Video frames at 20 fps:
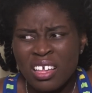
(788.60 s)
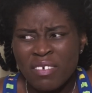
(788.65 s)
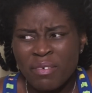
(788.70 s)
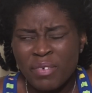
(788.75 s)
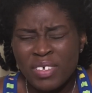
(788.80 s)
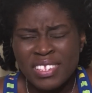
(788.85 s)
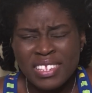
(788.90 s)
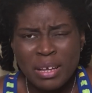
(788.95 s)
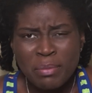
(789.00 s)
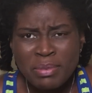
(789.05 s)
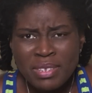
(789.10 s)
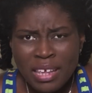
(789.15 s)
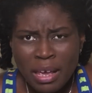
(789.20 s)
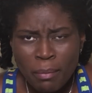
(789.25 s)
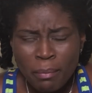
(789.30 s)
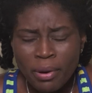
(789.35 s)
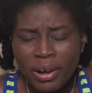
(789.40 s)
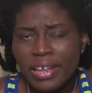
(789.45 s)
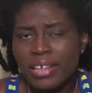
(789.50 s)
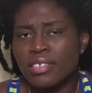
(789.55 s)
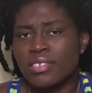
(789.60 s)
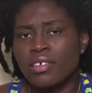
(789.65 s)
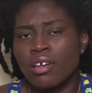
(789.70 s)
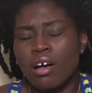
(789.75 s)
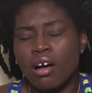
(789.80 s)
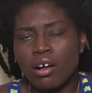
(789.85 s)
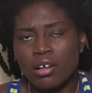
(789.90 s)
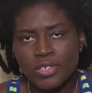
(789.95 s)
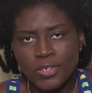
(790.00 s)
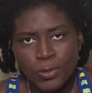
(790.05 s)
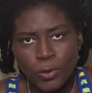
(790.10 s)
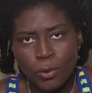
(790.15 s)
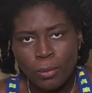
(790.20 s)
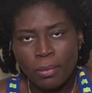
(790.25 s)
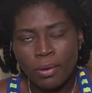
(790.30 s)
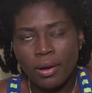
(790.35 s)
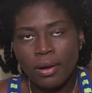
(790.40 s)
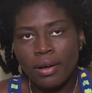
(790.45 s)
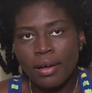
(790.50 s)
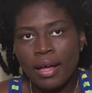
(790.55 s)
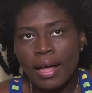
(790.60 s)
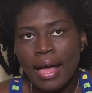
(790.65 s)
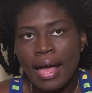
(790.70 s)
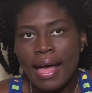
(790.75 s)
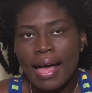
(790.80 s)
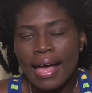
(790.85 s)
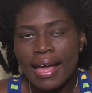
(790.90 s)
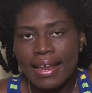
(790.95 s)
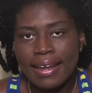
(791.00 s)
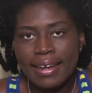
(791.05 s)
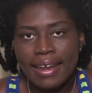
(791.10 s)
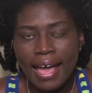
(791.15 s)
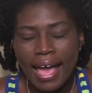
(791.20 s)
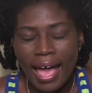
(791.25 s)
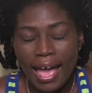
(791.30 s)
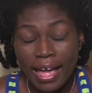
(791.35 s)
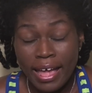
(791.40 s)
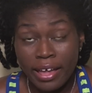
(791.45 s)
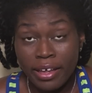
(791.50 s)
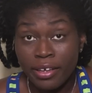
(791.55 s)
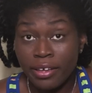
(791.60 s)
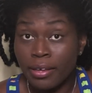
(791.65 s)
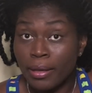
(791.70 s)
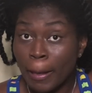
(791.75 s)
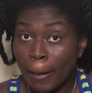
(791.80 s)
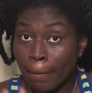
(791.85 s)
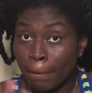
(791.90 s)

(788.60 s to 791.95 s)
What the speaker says: September into October, and I